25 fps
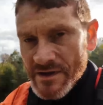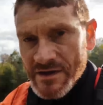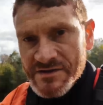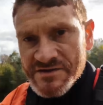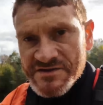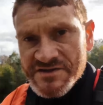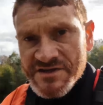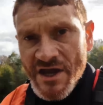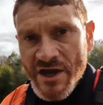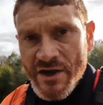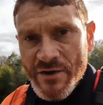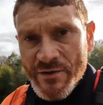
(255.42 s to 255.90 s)

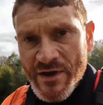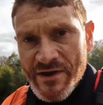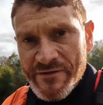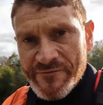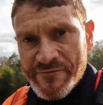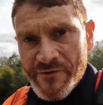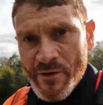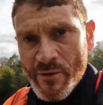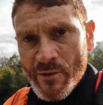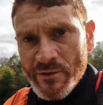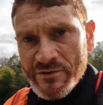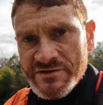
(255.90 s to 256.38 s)
So
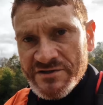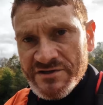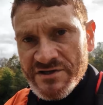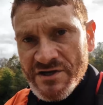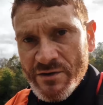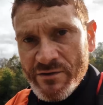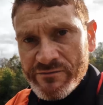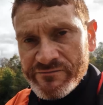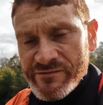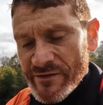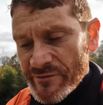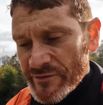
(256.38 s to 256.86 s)
if I want to
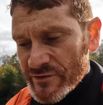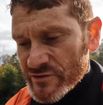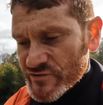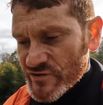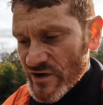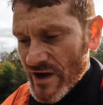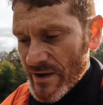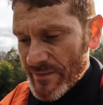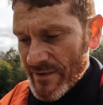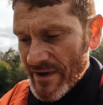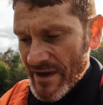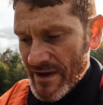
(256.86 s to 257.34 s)
do a river
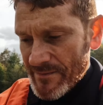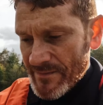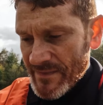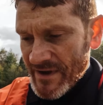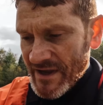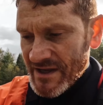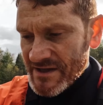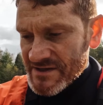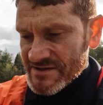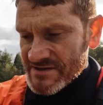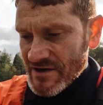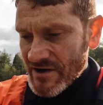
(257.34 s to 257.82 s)
trip, it
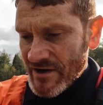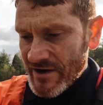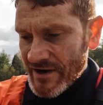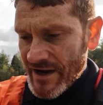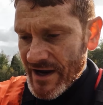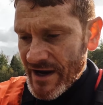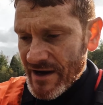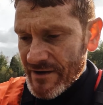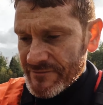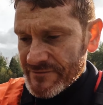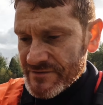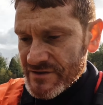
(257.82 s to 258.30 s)
means I
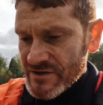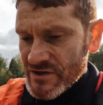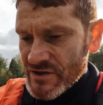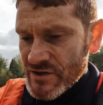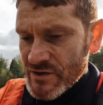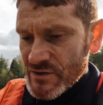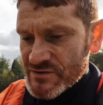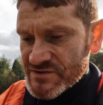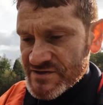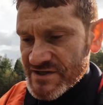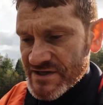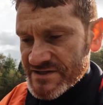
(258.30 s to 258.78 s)
have to
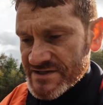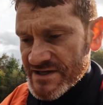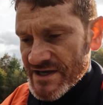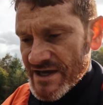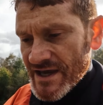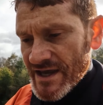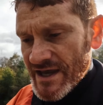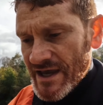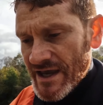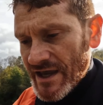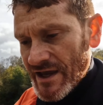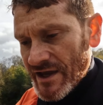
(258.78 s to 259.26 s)
use it
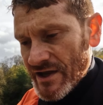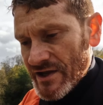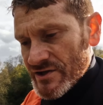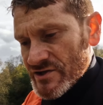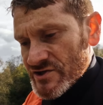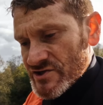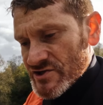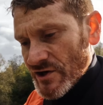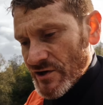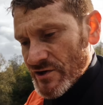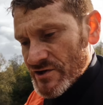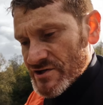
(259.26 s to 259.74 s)
in
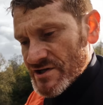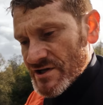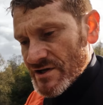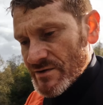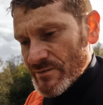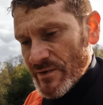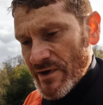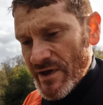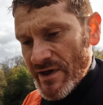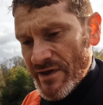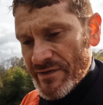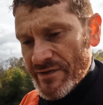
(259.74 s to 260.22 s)

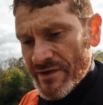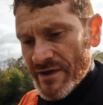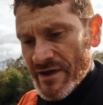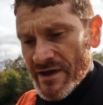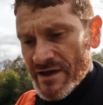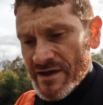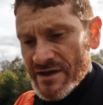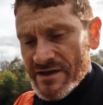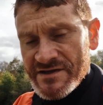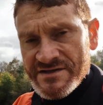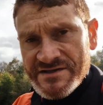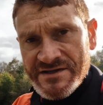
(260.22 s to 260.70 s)
conjunction with
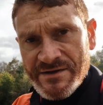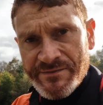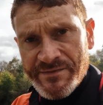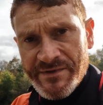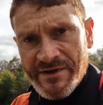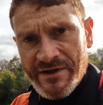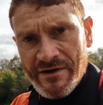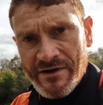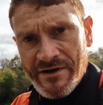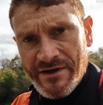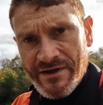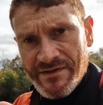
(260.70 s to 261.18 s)

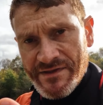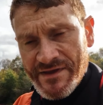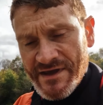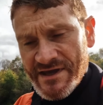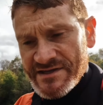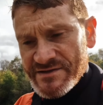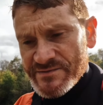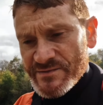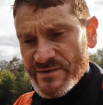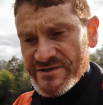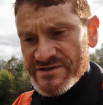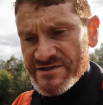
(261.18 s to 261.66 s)
something like
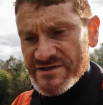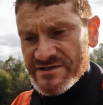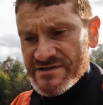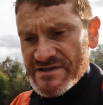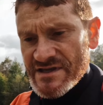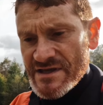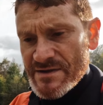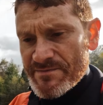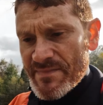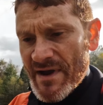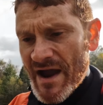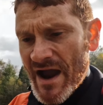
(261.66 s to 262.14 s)
this, which is
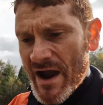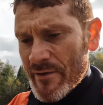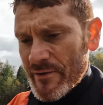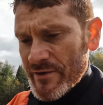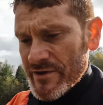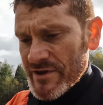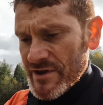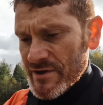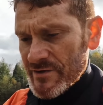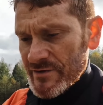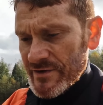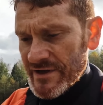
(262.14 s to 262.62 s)
the power
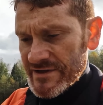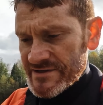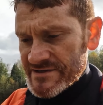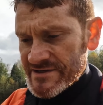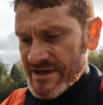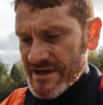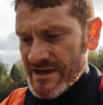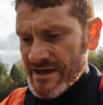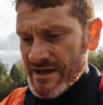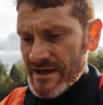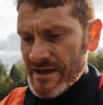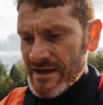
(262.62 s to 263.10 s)
unit.
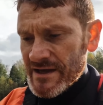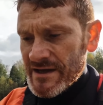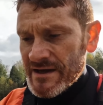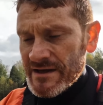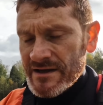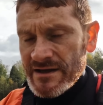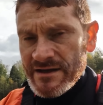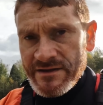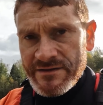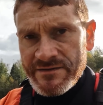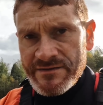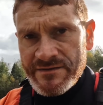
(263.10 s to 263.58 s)

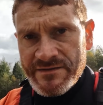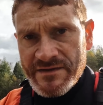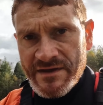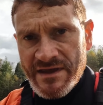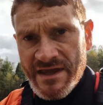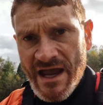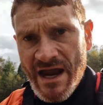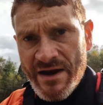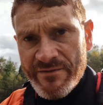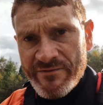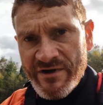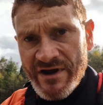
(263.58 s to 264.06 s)
The
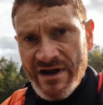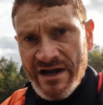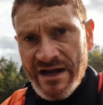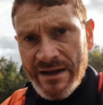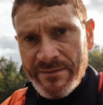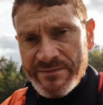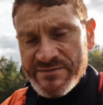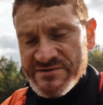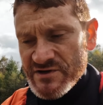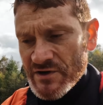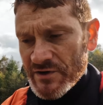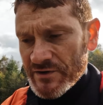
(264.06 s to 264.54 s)
camera
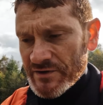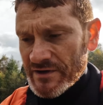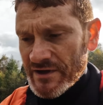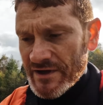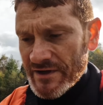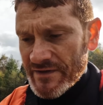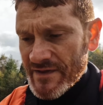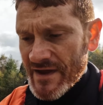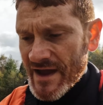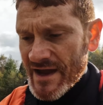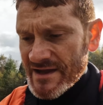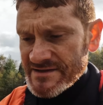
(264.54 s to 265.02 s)
clips on
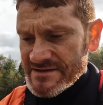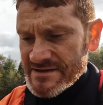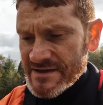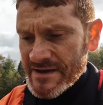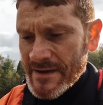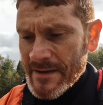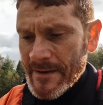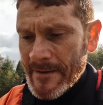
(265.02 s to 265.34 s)
like that.